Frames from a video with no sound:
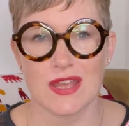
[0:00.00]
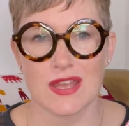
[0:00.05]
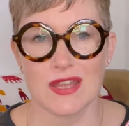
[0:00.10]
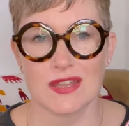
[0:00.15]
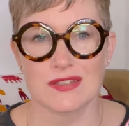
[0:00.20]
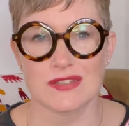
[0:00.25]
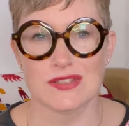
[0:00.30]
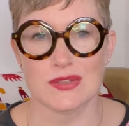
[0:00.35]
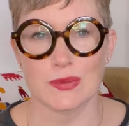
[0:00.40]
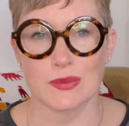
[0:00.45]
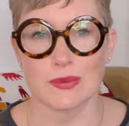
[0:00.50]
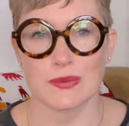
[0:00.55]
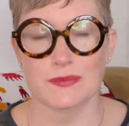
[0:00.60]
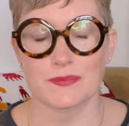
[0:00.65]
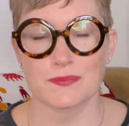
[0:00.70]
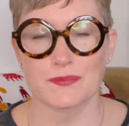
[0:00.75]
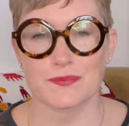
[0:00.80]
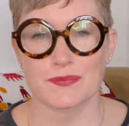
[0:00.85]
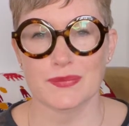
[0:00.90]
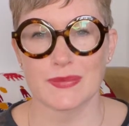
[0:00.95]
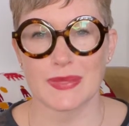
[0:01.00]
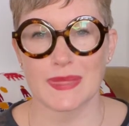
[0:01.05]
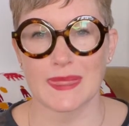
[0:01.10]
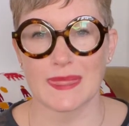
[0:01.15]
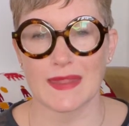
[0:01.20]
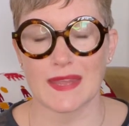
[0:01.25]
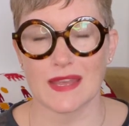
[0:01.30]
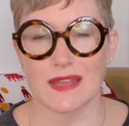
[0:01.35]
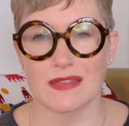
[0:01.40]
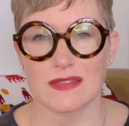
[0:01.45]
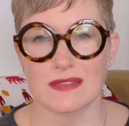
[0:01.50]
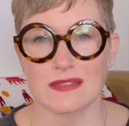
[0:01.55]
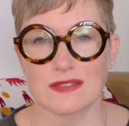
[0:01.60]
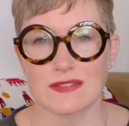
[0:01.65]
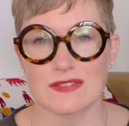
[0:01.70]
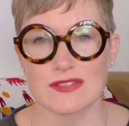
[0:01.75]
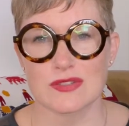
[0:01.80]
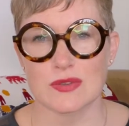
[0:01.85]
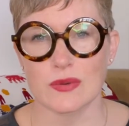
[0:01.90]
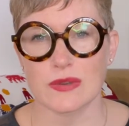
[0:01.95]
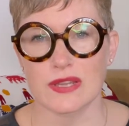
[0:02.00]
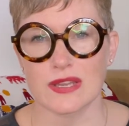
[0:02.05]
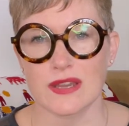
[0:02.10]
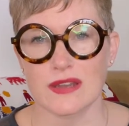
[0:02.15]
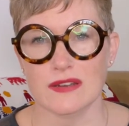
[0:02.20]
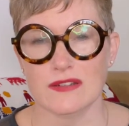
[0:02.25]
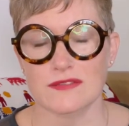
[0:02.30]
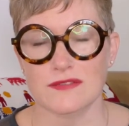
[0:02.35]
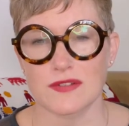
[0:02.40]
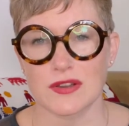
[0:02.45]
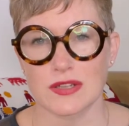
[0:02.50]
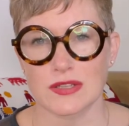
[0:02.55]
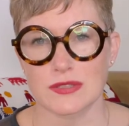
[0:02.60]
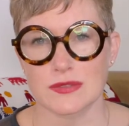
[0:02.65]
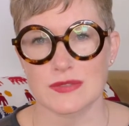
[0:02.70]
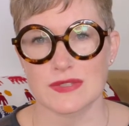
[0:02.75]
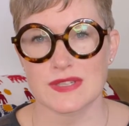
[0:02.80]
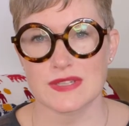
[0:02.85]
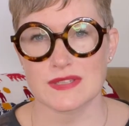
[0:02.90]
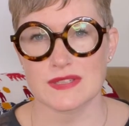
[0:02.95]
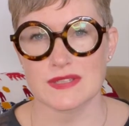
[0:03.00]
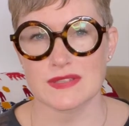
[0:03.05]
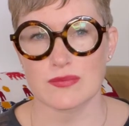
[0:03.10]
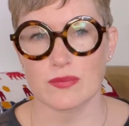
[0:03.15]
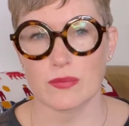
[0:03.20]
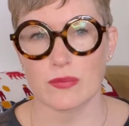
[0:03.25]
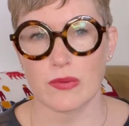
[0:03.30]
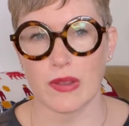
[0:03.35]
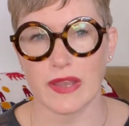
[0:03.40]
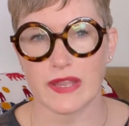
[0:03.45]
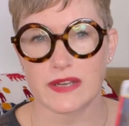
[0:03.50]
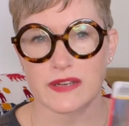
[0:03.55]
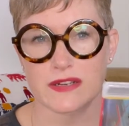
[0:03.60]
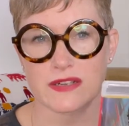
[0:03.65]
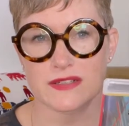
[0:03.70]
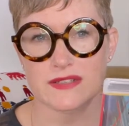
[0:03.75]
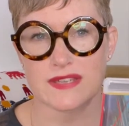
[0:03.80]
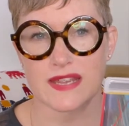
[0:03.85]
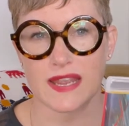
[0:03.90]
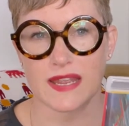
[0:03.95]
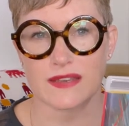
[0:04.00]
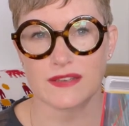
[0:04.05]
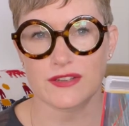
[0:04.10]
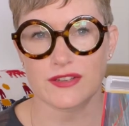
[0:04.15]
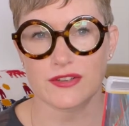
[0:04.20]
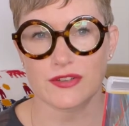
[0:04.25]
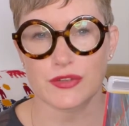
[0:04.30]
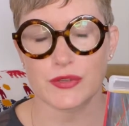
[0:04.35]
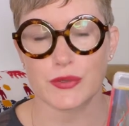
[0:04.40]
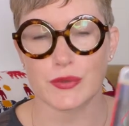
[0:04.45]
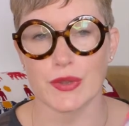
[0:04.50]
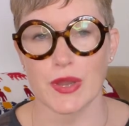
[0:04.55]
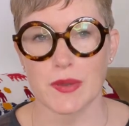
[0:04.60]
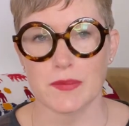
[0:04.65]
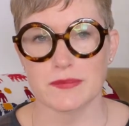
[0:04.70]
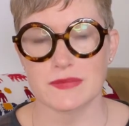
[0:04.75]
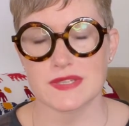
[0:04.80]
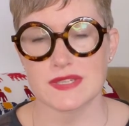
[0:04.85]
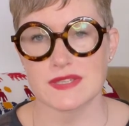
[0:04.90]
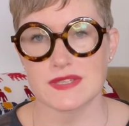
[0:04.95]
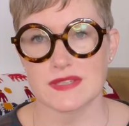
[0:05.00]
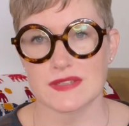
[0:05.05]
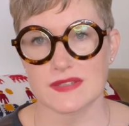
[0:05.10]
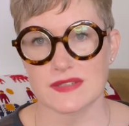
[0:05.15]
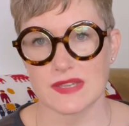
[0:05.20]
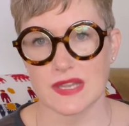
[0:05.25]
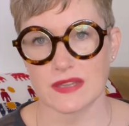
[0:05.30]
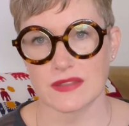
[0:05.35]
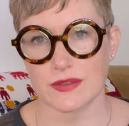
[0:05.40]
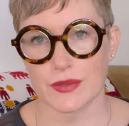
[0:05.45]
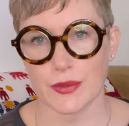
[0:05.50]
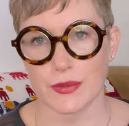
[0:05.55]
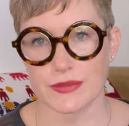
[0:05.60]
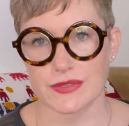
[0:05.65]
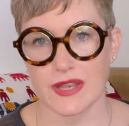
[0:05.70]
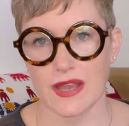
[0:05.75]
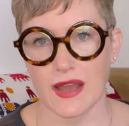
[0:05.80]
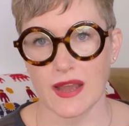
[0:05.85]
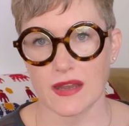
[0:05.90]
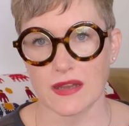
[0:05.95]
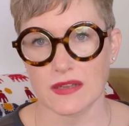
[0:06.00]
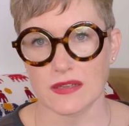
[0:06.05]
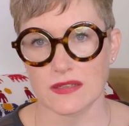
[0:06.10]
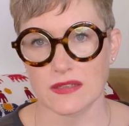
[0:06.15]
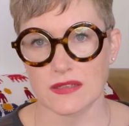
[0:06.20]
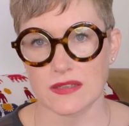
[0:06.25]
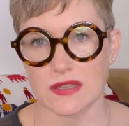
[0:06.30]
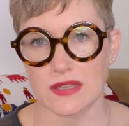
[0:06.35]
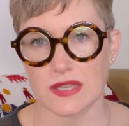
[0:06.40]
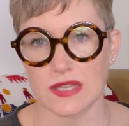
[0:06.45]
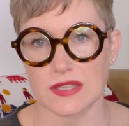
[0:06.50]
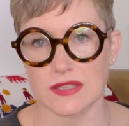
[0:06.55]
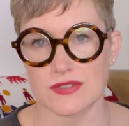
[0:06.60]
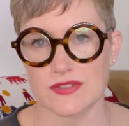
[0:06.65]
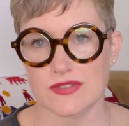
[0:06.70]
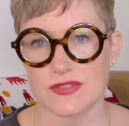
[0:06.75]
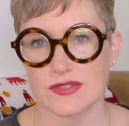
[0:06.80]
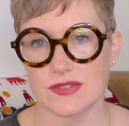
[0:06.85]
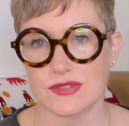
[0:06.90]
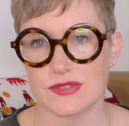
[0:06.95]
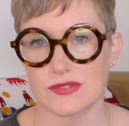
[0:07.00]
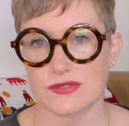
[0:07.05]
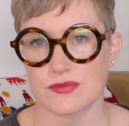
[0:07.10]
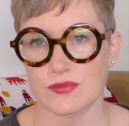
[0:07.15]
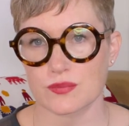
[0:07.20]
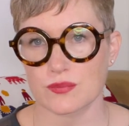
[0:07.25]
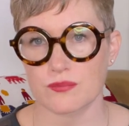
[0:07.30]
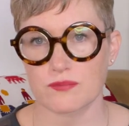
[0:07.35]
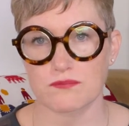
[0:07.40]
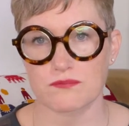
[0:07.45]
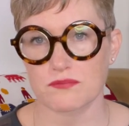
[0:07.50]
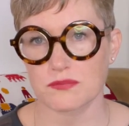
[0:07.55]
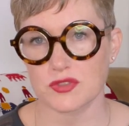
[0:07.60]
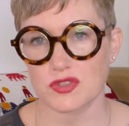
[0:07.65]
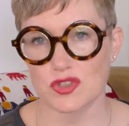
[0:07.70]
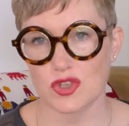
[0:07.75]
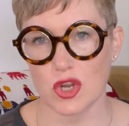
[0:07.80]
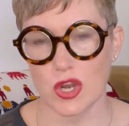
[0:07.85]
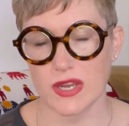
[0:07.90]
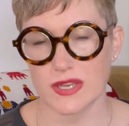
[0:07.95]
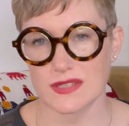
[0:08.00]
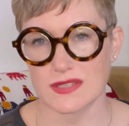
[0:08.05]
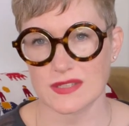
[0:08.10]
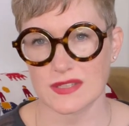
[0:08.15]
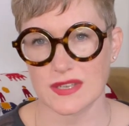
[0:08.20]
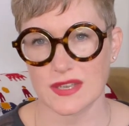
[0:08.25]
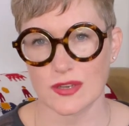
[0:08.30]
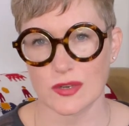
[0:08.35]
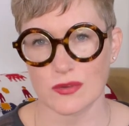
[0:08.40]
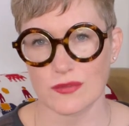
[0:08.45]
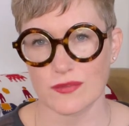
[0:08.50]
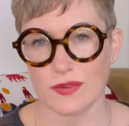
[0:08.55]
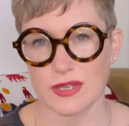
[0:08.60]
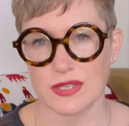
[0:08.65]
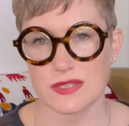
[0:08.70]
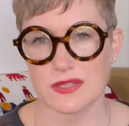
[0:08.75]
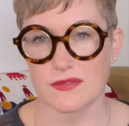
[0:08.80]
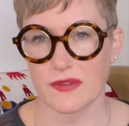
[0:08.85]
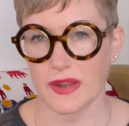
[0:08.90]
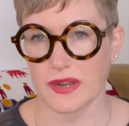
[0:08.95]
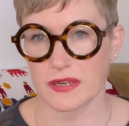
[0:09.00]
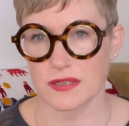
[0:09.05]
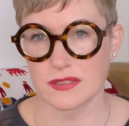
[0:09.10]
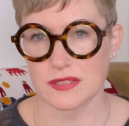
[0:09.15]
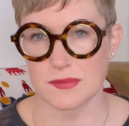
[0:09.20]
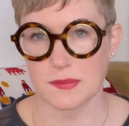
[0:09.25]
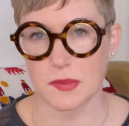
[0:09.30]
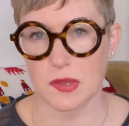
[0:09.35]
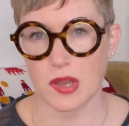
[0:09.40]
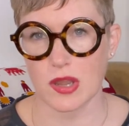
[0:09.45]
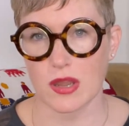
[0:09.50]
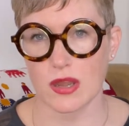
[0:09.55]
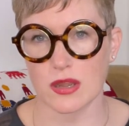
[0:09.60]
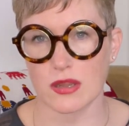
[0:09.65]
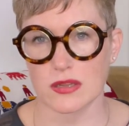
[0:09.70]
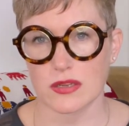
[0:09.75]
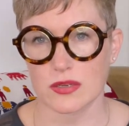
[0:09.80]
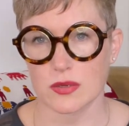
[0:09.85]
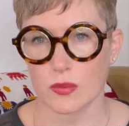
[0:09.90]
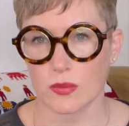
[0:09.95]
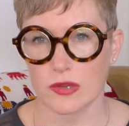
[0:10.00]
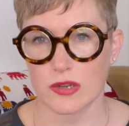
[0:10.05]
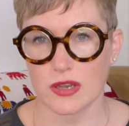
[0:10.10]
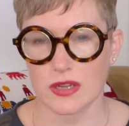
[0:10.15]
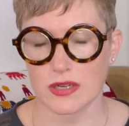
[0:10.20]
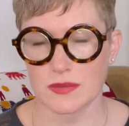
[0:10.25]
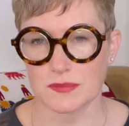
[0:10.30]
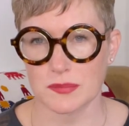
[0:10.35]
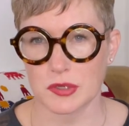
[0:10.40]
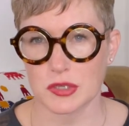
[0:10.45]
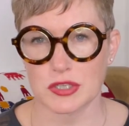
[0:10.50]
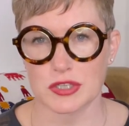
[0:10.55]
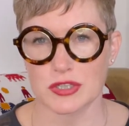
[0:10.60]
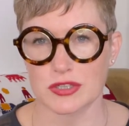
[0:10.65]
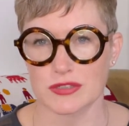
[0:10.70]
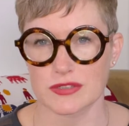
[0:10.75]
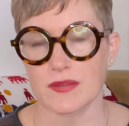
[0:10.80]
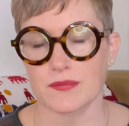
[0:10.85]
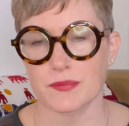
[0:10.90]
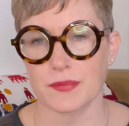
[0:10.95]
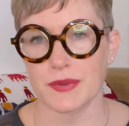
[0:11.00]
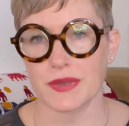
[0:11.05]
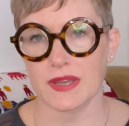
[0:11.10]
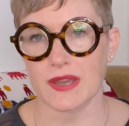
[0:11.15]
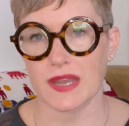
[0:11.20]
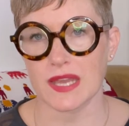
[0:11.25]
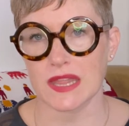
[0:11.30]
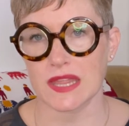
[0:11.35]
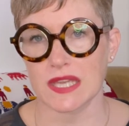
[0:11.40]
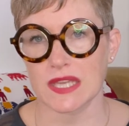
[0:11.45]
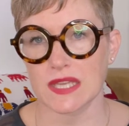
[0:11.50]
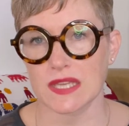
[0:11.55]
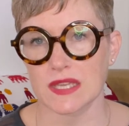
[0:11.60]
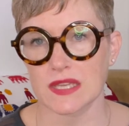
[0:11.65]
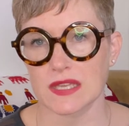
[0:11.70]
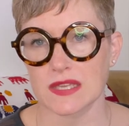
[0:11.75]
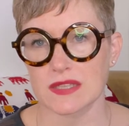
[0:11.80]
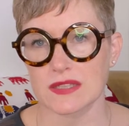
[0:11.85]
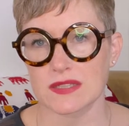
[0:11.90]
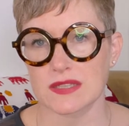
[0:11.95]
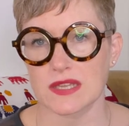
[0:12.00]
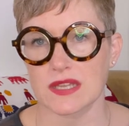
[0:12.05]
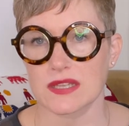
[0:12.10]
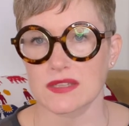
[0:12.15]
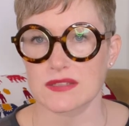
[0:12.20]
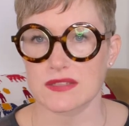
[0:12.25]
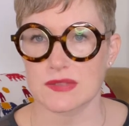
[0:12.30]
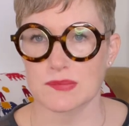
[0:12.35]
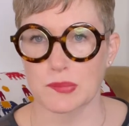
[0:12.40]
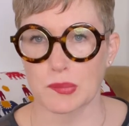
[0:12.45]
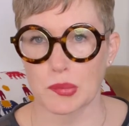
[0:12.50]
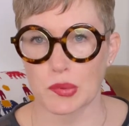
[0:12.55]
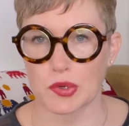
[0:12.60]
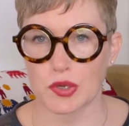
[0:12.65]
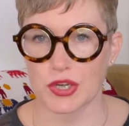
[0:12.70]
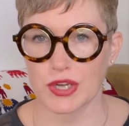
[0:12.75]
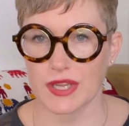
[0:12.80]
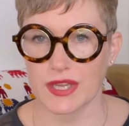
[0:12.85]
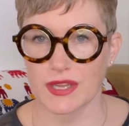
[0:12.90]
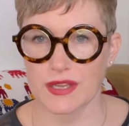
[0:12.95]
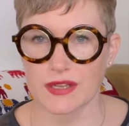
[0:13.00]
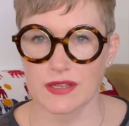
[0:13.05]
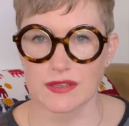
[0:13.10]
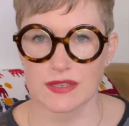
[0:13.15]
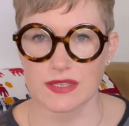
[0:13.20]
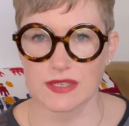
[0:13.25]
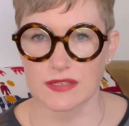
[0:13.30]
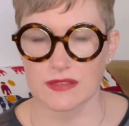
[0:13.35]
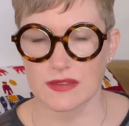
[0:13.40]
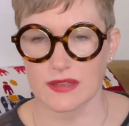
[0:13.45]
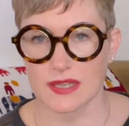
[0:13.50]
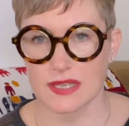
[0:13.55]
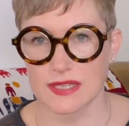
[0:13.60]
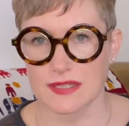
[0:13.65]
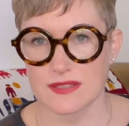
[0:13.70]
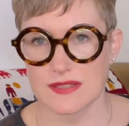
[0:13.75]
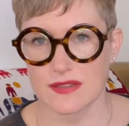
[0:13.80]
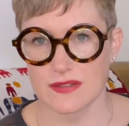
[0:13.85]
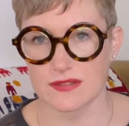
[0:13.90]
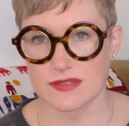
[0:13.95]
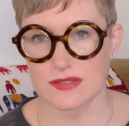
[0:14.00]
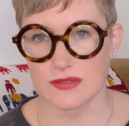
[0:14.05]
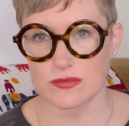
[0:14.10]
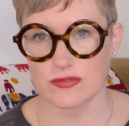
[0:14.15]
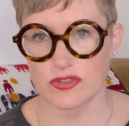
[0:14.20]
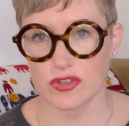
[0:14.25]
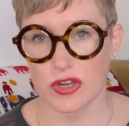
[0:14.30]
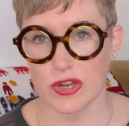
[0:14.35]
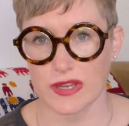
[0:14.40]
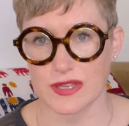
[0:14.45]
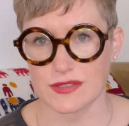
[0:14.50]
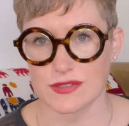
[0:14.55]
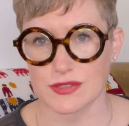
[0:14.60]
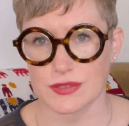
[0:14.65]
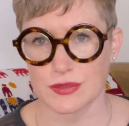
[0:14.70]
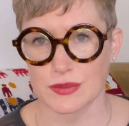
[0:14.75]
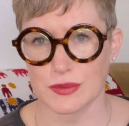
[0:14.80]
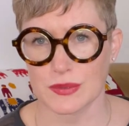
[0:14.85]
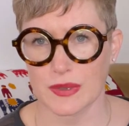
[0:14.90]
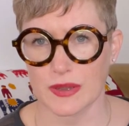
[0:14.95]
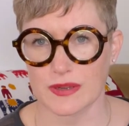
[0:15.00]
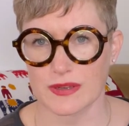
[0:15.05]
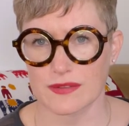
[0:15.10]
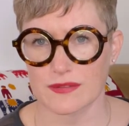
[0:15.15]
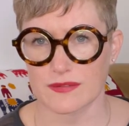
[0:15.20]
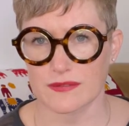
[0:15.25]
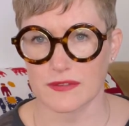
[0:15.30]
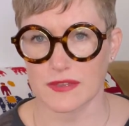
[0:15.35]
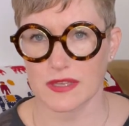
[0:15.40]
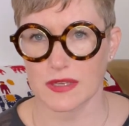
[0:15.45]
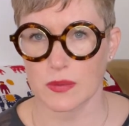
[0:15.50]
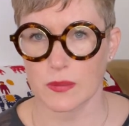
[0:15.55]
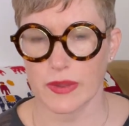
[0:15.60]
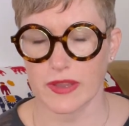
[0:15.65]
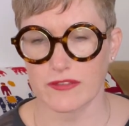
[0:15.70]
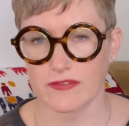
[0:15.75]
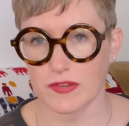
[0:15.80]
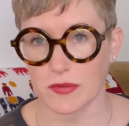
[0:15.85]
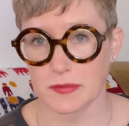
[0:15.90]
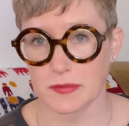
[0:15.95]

So the story kind of follows this writer, Daniel, who comes to stay at the hotel. He's trying to get over his writer's block or work on a book, but I think it's pretty clear that he's also trying to kind of get away from